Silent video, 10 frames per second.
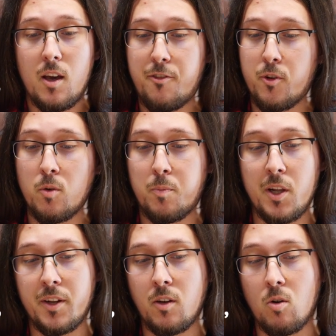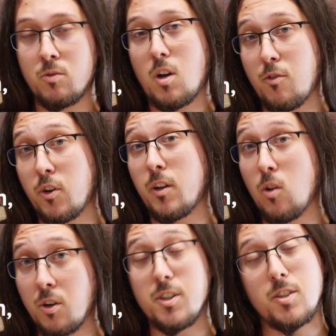if you're planning on
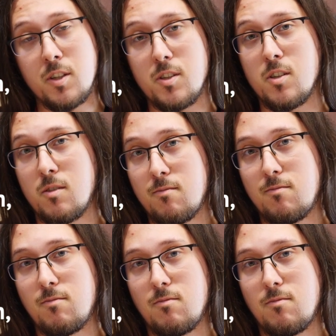covering long distances.